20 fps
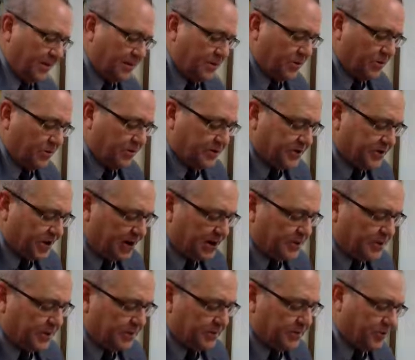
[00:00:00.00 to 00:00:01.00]
So it
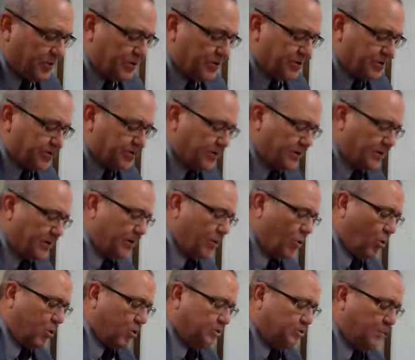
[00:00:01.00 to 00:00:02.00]
doesn't
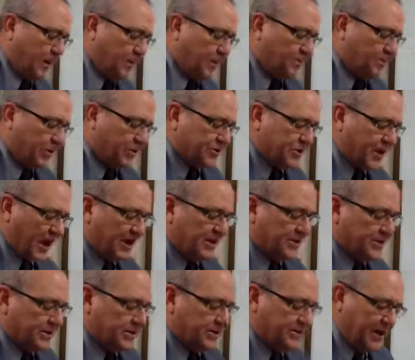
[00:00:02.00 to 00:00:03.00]
correspond
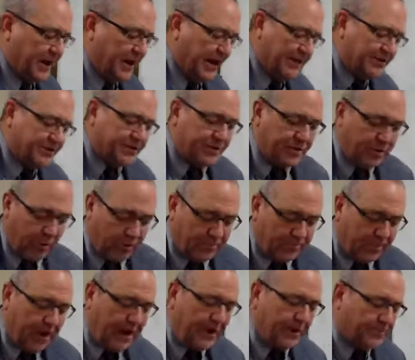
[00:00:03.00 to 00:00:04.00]
precisely to ancient or
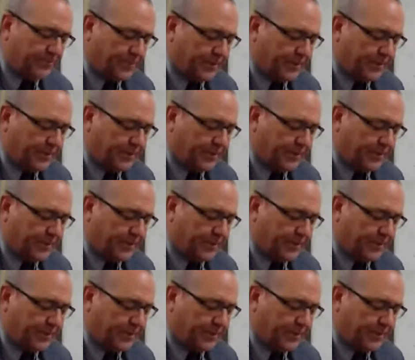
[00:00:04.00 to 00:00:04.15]
modern